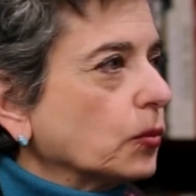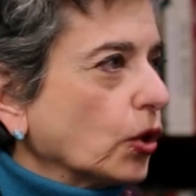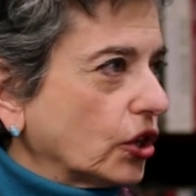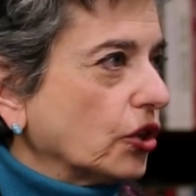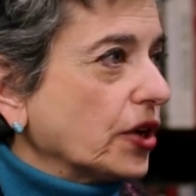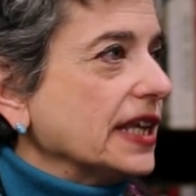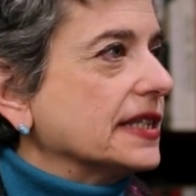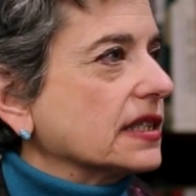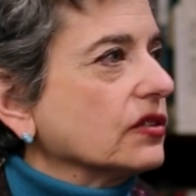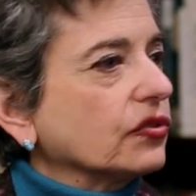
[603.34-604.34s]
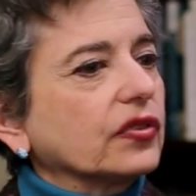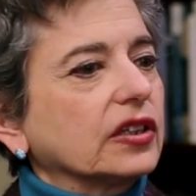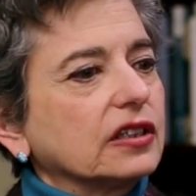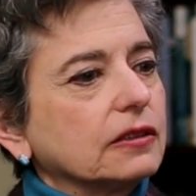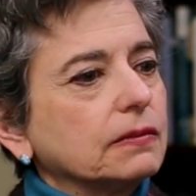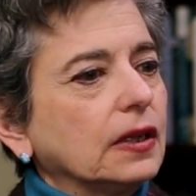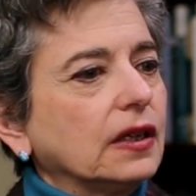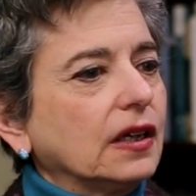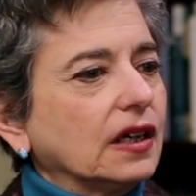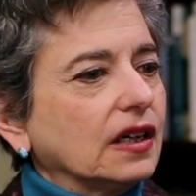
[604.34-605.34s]
a more cohesive
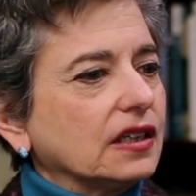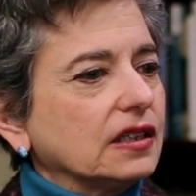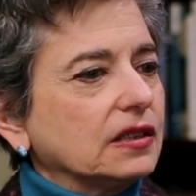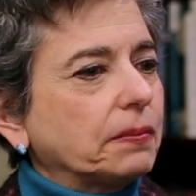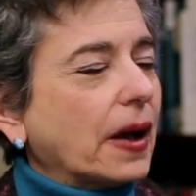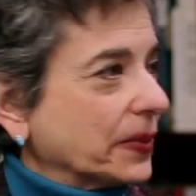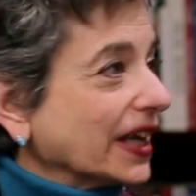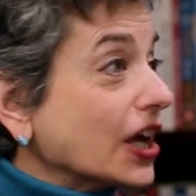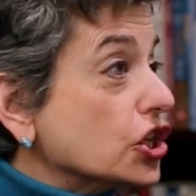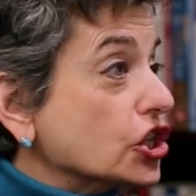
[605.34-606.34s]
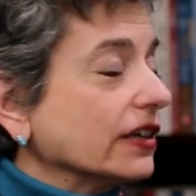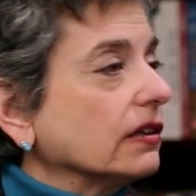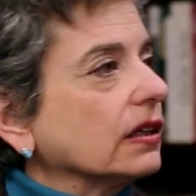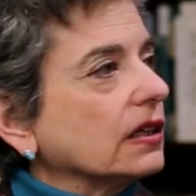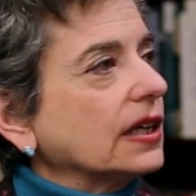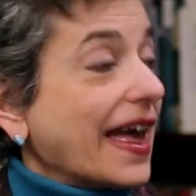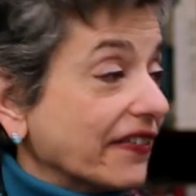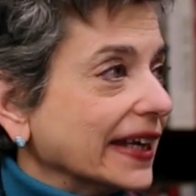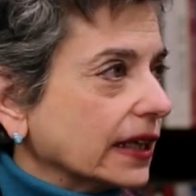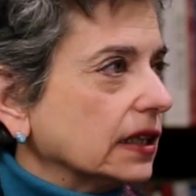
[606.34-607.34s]
population
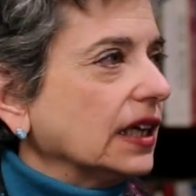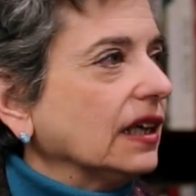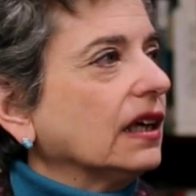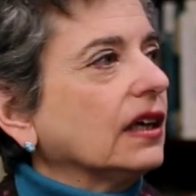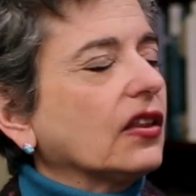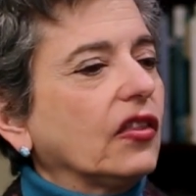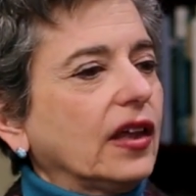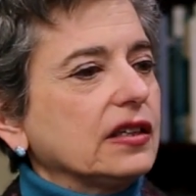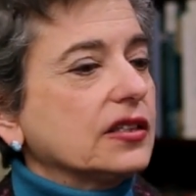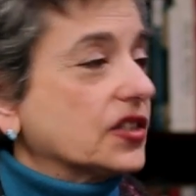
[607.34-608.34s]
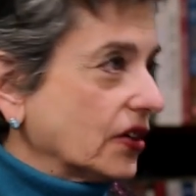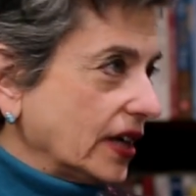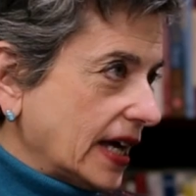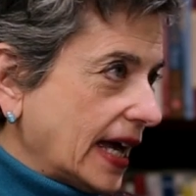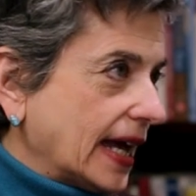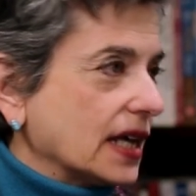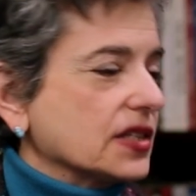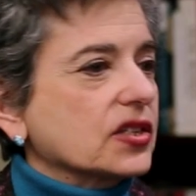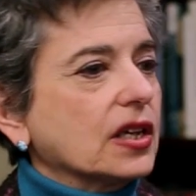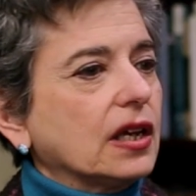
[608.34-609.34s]
ethnically than Syria
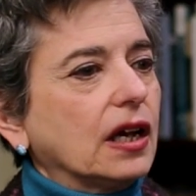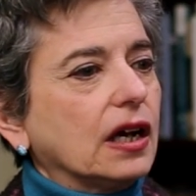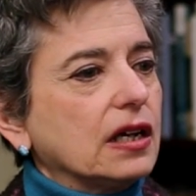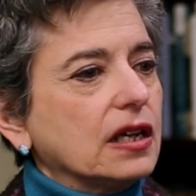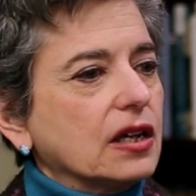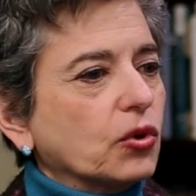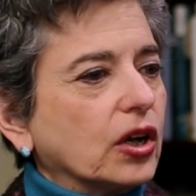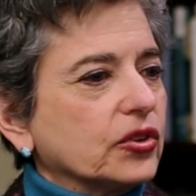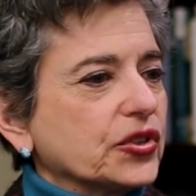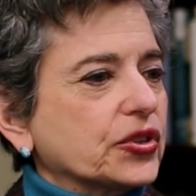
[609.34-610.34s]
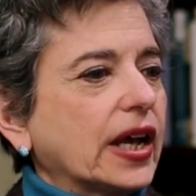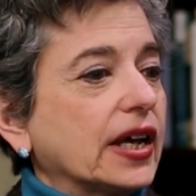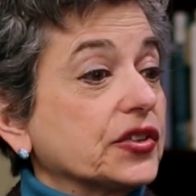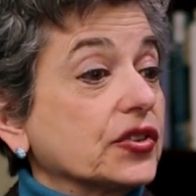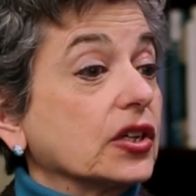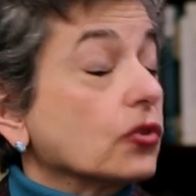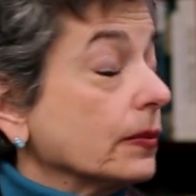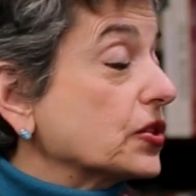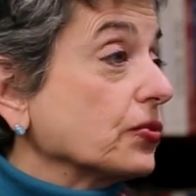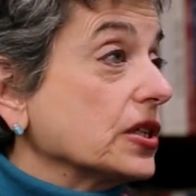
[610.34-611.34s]
has. Iran also has
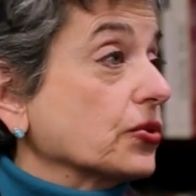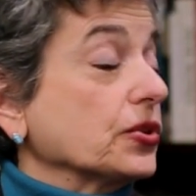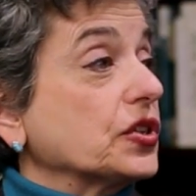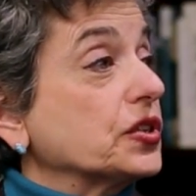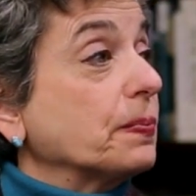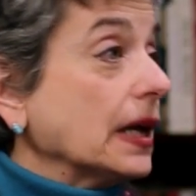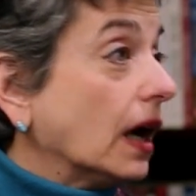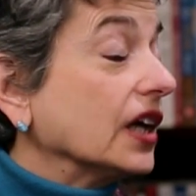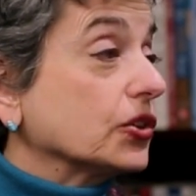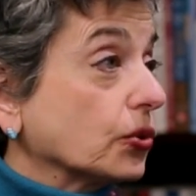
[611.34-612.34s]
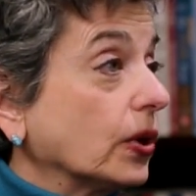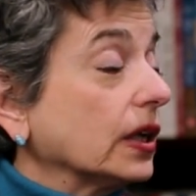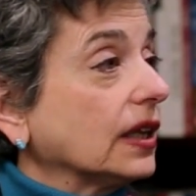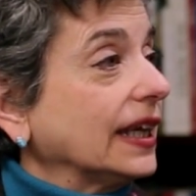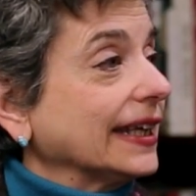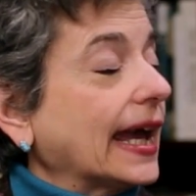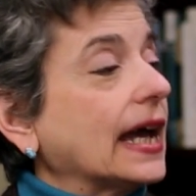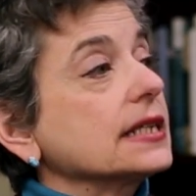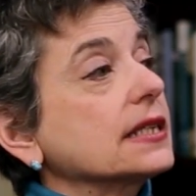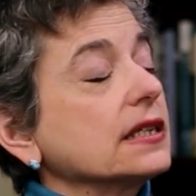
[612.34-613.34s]
enormous resources beyond oil and
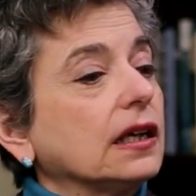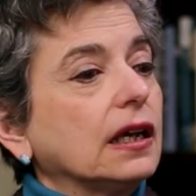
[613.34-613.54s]
gas.